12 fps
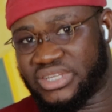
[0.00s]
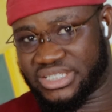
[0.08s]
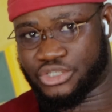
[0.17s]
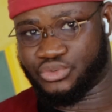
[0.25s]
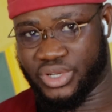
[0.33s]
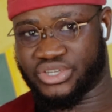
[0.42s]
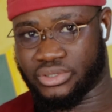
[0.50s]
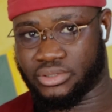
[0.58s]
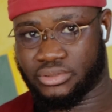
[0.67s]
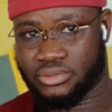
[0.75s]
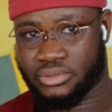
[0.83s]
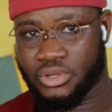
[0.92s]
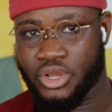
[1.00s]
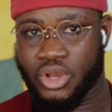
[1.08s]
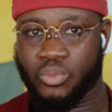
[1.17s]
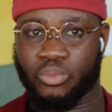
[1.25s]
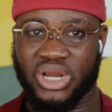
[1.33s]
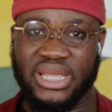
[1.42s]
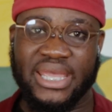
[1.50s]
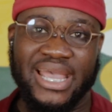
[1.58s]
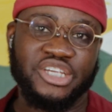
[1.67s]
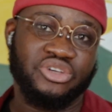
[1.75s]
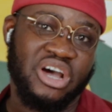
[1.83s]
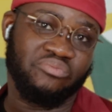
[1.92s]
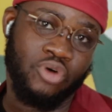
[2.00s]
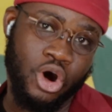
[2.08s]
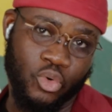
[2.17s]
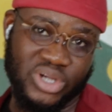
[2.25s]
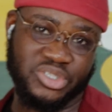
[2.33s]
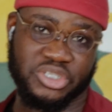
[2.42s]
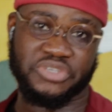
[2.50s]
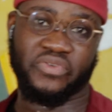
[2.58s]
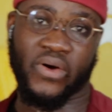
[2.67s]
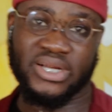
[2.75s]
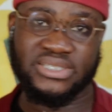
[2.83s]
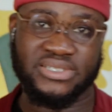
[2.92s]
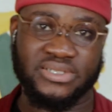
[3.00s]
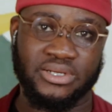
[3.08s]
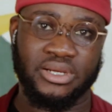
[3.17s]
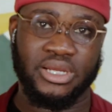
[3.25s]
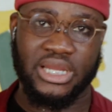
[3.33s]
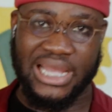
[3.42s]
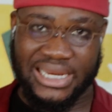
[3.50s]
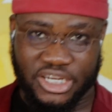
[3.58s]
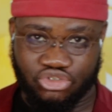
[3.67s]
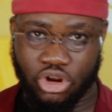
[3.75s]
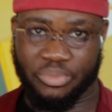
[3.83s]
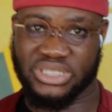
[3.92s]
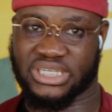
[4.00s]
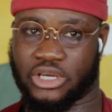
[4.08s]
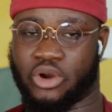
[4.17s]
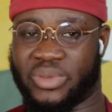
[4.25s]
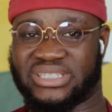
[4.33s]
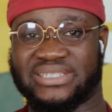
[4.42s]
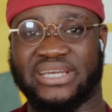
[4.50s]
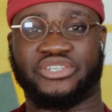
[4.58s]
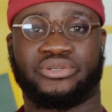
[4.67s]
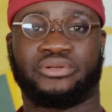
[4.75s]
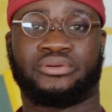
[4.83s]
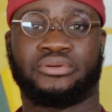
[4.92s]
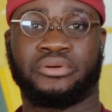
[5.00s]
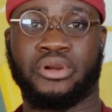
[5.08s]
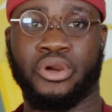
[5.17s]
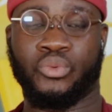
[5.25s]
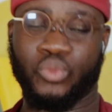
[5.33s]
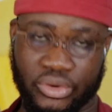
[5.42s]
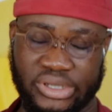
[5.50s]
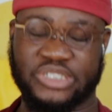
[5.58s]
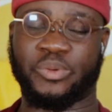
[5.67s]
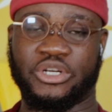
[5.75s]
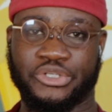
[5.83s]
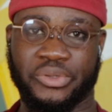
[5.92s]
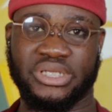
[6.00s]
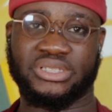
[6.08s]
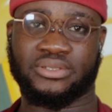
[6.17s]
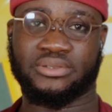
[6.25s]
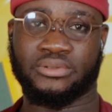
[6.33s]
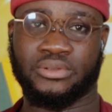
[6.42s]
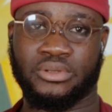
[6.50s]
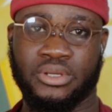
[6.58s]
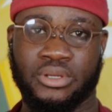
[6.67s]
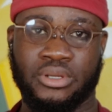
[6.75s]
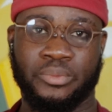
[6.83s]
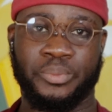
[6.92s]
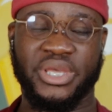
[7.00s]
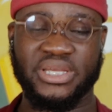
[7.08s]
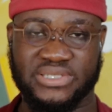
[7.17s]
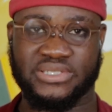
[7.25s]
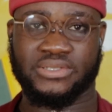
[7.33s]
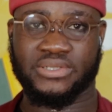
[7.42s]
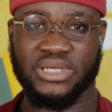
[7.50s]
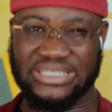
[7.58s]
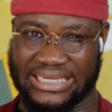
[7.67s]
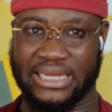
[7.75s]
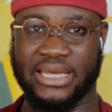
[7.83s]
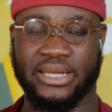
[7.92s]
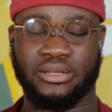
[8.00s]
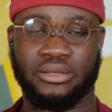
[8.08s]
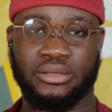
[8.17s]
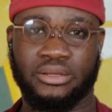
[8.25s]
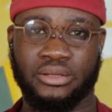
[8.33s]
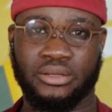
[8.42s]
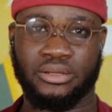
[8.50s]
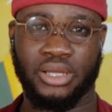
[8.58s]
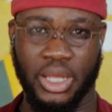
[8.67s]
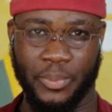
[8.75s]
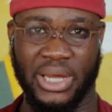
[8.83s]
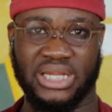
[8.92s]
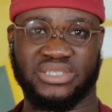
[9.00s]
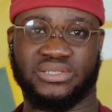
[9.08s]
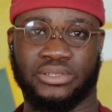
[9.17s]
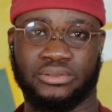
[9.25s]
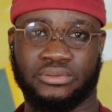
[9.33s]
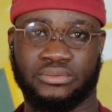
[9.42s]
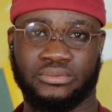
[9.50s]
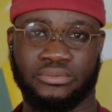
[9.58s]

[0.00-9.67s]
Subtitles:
of the situation. But in case you have more questions for us, kindly drop it in the comment section. We'll respond to it. Peace is needed in Palestine.